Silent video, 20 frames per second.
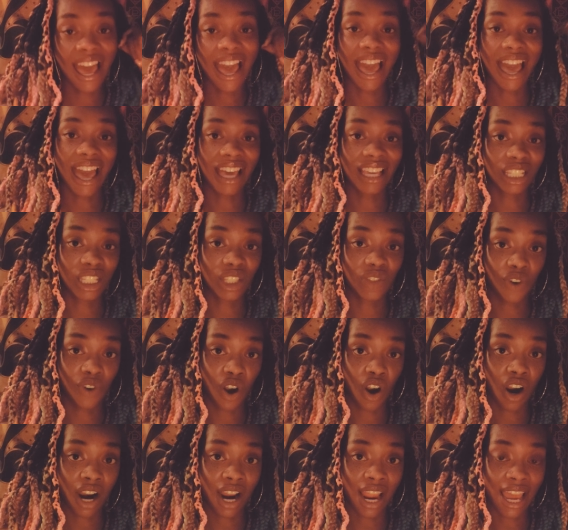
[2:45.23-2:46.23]
As
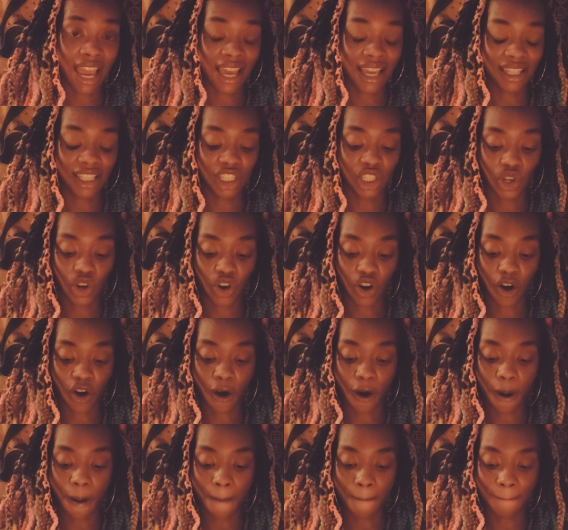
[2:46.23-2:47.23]
far as
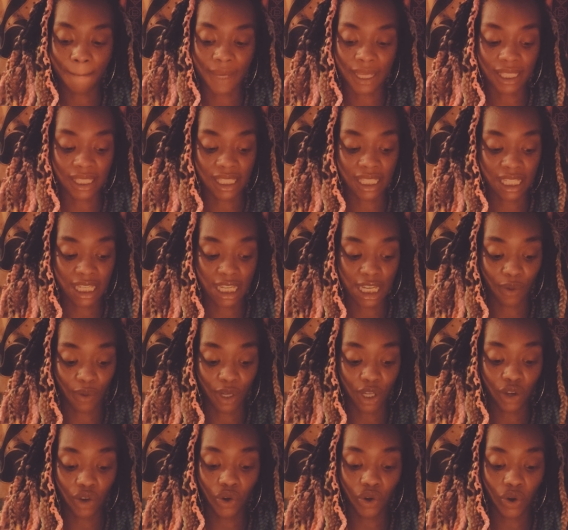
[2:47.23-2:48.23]
your
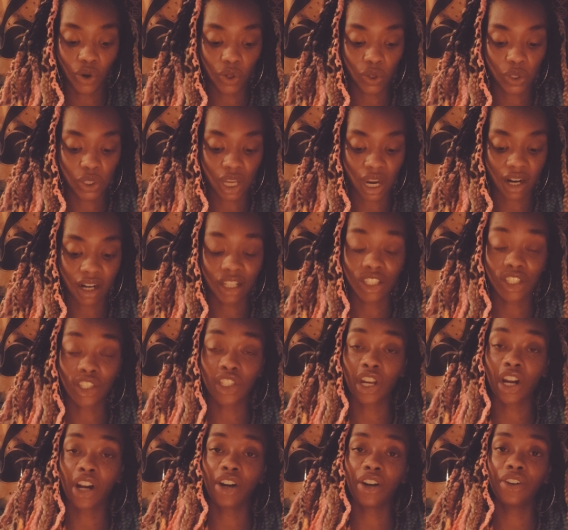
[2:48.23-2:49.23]
material goals are
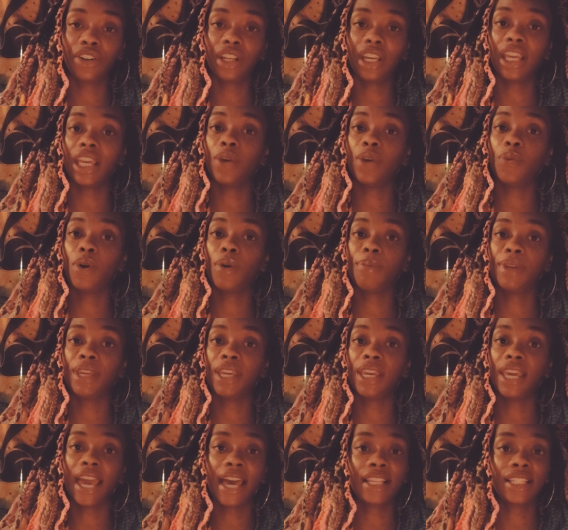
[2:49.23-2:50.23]
concerned, it will
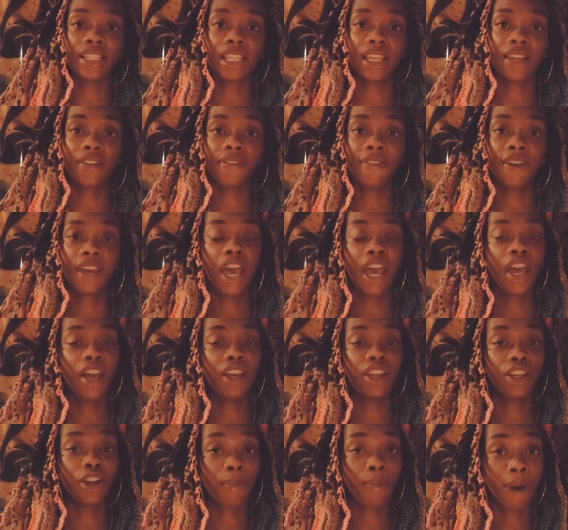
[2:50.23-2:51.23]
be as if
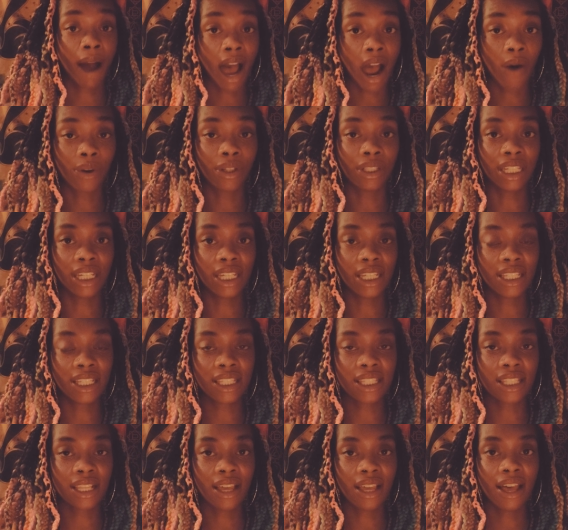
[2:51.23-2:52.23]
you're
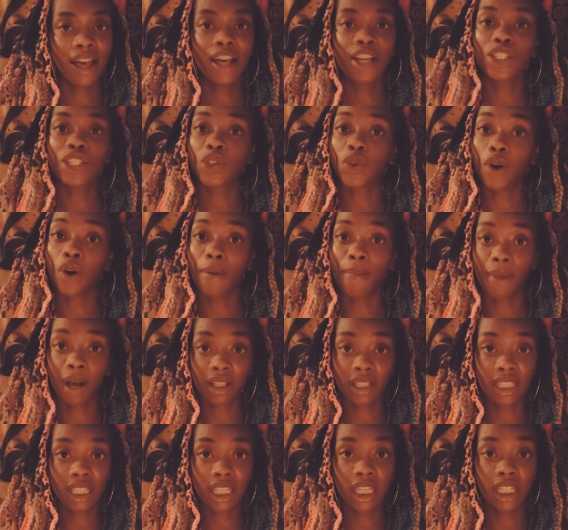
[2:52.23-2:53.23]
powerless. So,
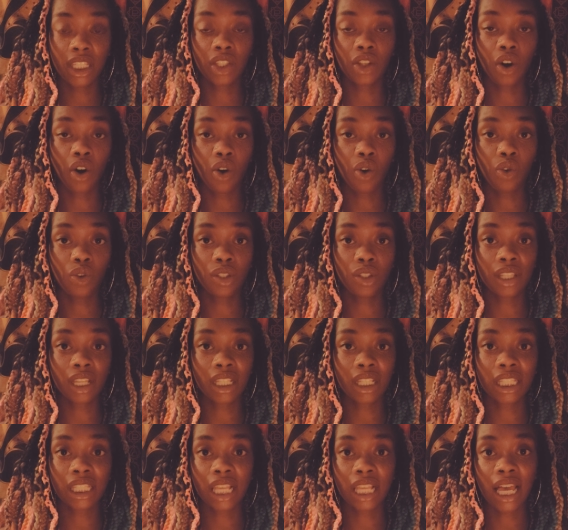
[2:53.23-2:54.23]
amongst these goals,
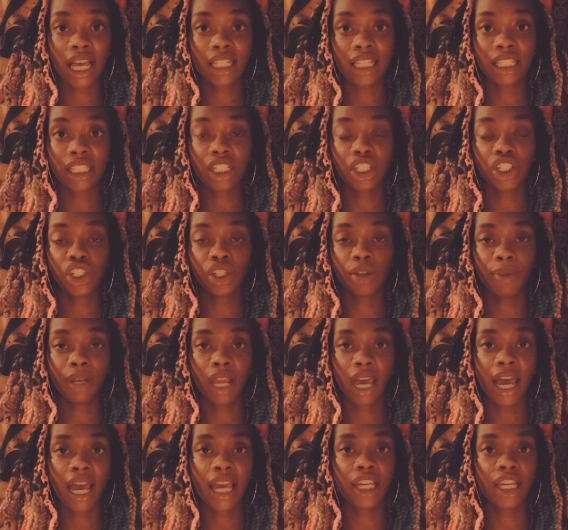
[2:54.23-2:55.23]
sun signs and
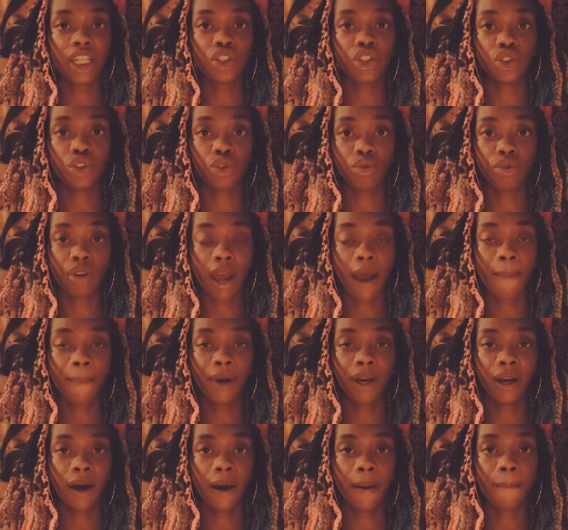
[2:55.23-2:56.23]
Gemini, do not
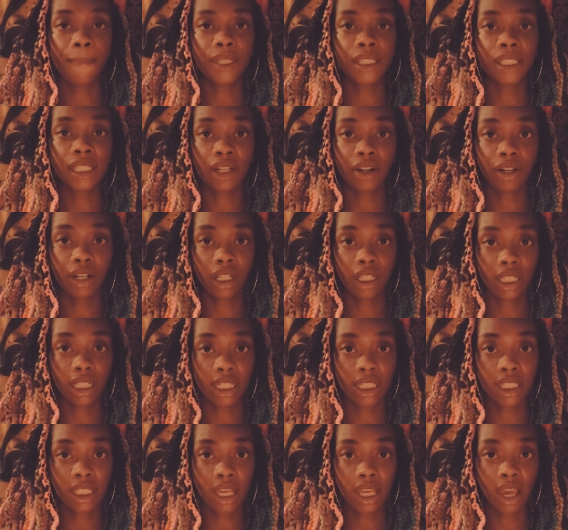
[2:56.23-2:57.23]
become
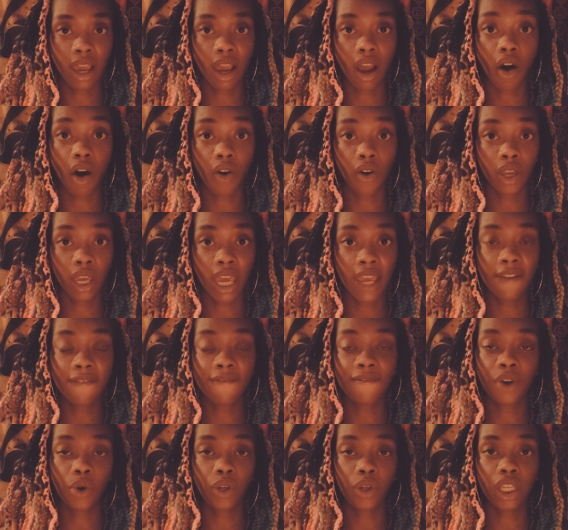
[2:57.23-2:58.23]
materialistic, okay?
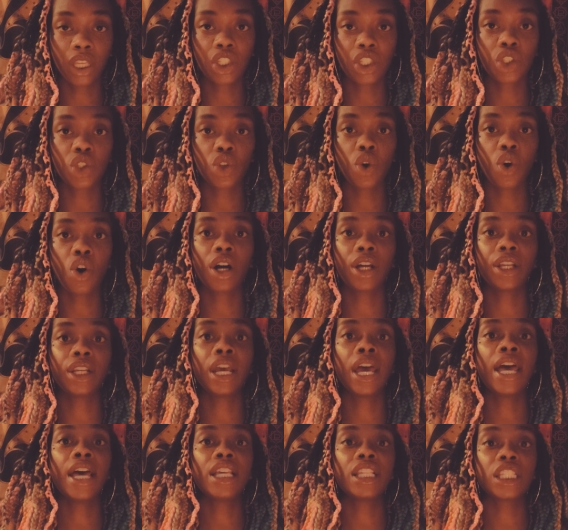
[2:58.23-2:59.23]
Focus on
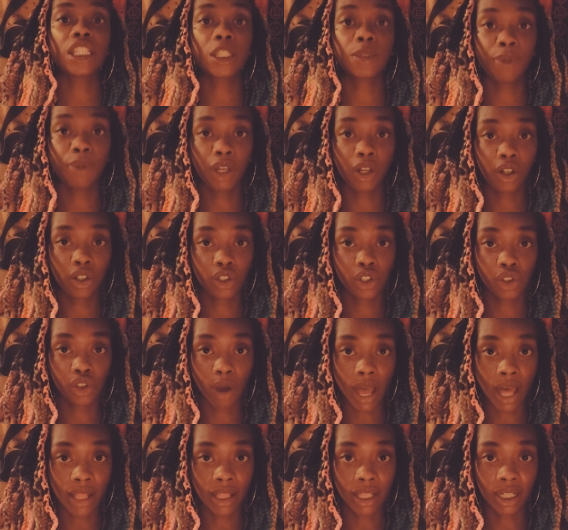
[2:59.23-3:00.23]

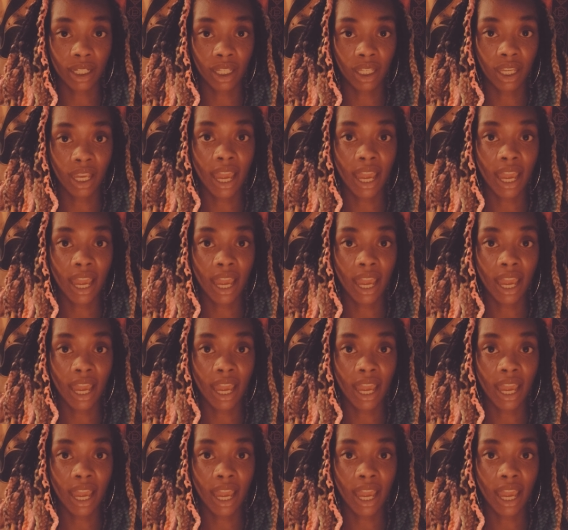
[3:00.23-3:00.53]
spirituality,